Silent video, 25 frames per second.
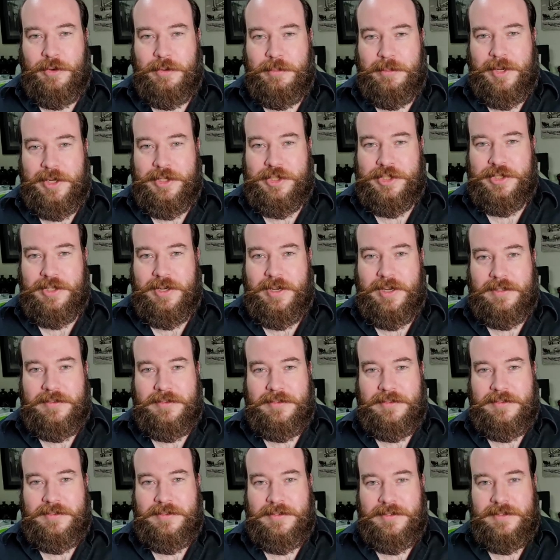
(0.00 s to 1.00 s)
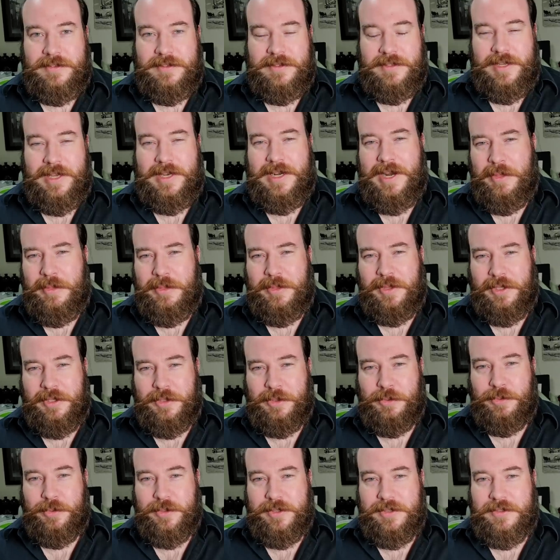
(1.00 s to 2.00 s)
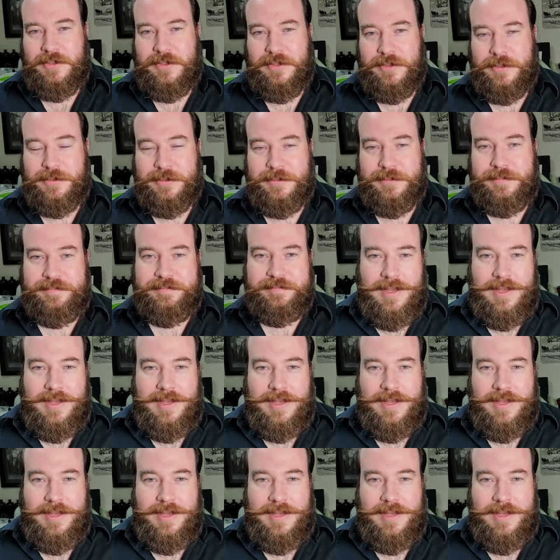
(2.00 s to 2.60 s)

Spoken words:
in my shots, and I think you would too.